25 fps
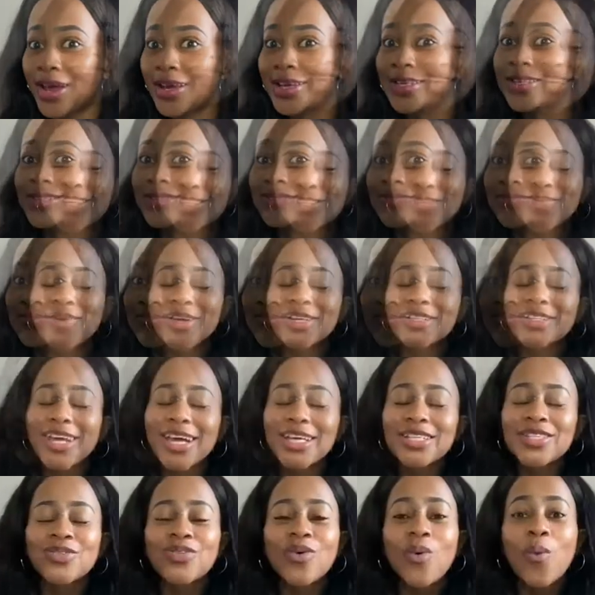Thank you so much
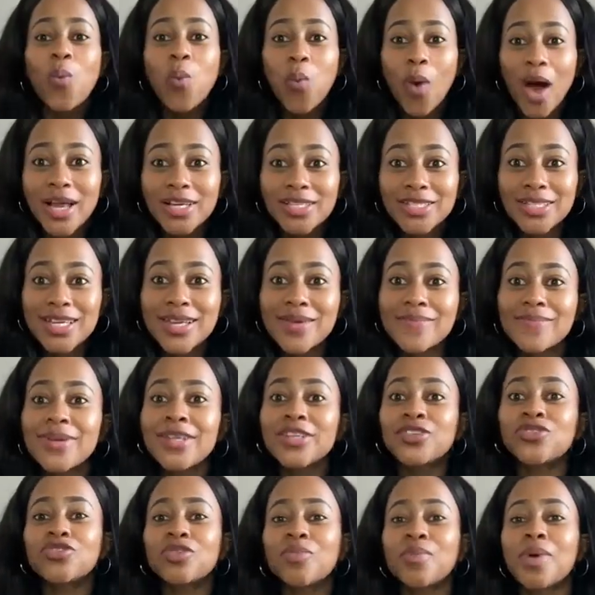guys for watching.
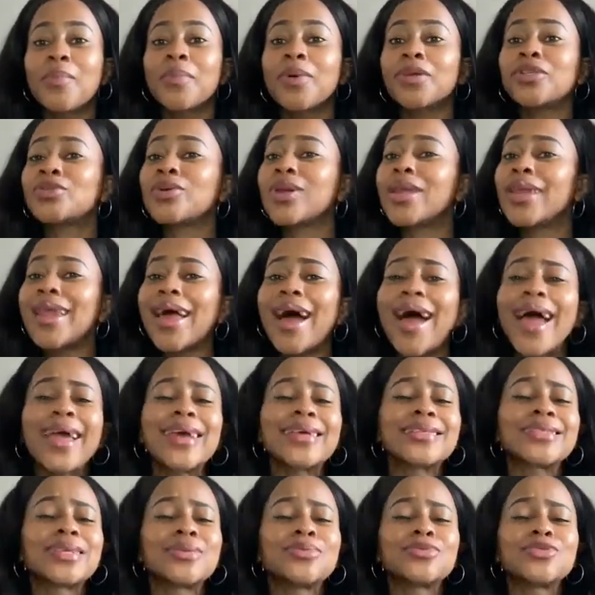Please remember to
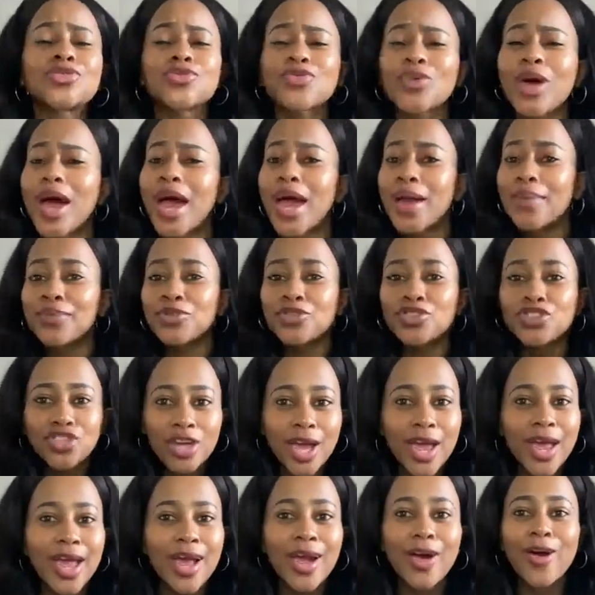like, subscribe,
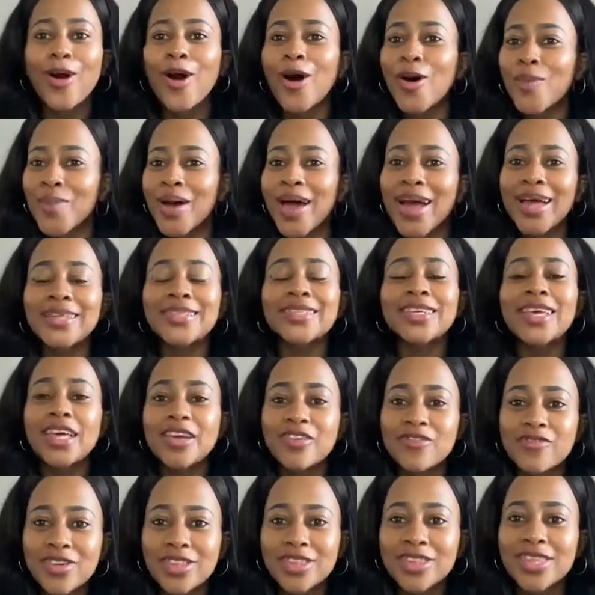share, comment,
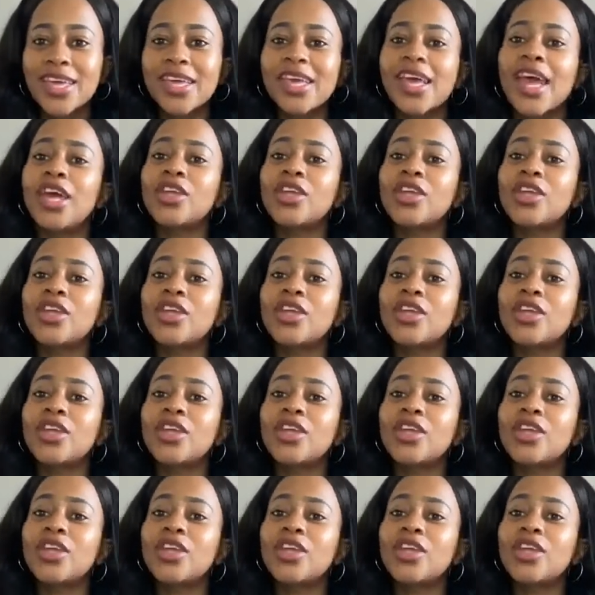everything.